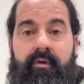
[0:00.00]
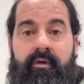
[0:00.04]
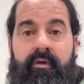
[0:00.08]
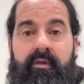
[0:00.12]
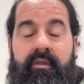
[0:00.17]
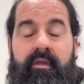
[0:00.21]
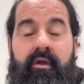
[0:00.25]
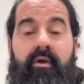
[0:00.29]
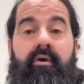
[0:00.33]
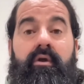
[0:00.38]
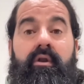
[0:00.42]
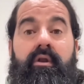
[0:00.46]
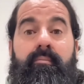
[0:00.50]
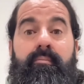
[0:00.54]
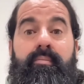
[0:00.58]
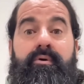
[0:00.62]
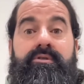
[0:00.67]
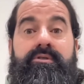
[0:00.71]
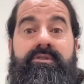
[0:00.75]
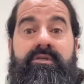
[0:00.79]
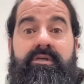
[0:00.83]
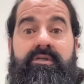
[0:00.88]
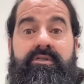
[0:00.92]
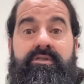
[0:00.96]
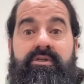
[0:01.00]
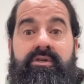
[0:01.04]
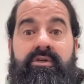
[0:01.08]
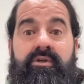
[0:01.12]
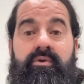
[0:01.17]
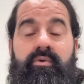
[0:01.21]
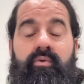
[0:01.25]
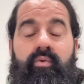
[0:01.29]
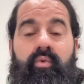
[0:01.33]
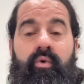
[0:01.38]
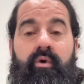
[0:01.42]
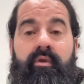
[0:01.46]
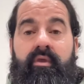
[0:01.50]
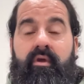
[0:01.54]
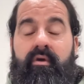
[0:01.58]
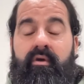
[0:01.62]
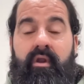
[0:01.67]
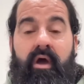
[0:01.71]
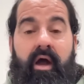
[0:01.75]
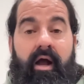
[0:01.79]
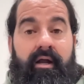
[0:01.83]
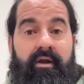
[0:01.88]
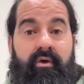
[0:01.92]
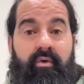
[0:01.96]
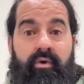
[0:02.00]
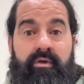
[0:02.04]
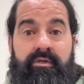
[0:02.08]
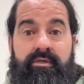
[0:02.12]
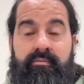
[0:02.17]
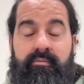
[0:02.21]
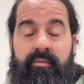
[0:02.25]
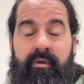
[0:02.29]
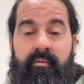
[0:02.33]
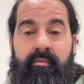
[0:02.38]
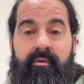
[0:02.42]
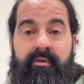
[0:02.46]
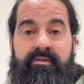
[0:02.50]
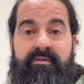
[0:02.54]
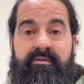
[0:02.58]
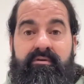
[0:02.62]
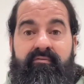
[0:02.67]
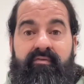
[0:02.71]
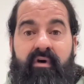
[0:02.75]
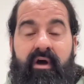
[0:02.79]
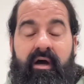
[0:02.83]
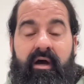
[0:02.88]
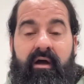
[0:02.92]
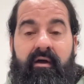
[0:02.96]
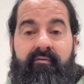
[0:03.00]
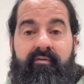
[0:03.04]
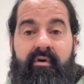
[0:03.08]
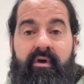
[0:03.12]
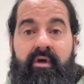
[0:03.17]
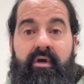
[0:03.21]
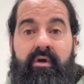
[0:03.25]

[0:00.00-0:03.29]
They're in a position where they're not going to be able to survive